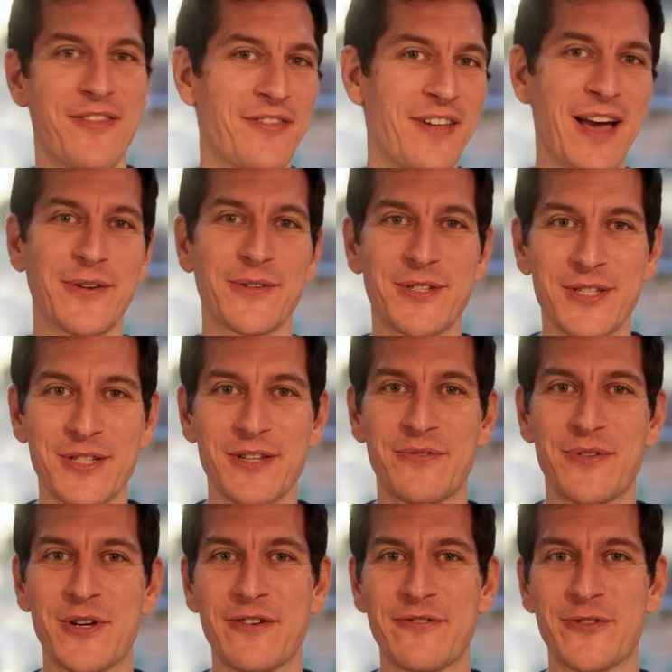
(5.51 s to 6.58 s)
Thousands of
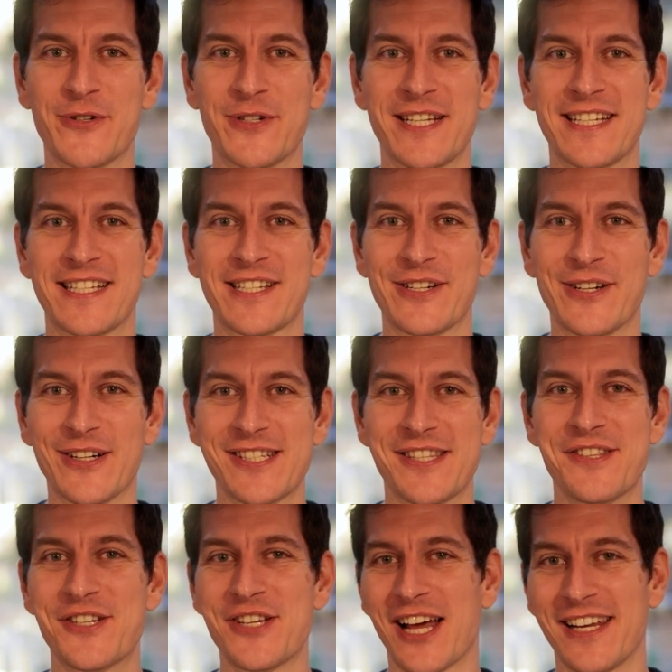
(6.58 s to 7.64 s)
you have already started
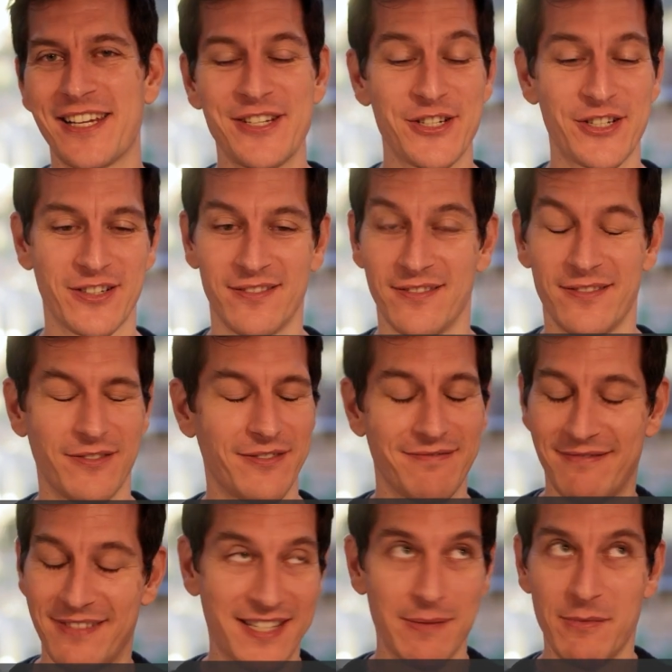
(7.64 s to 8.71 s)
the challenge, and
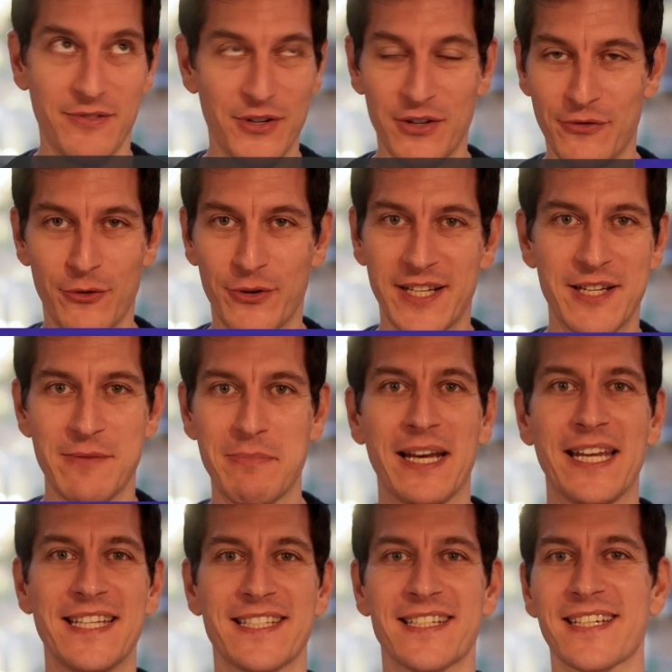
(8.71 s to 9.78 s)
some of you have already
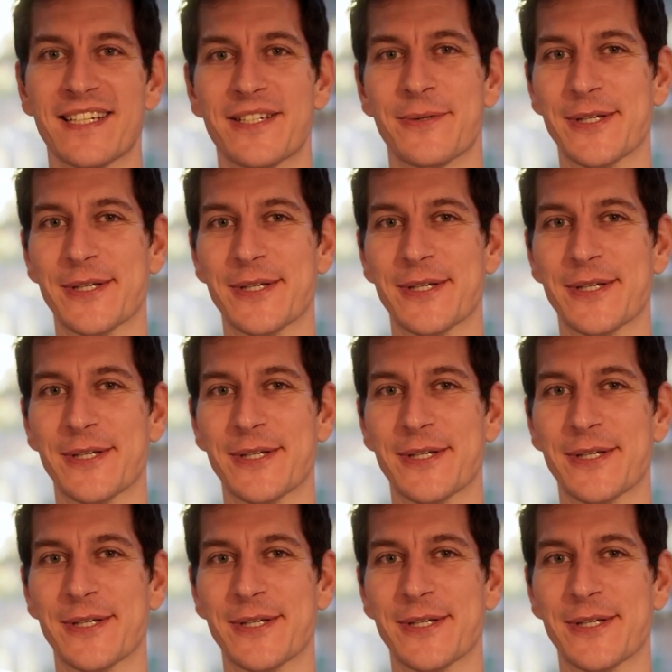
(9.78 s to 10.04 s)
completed it,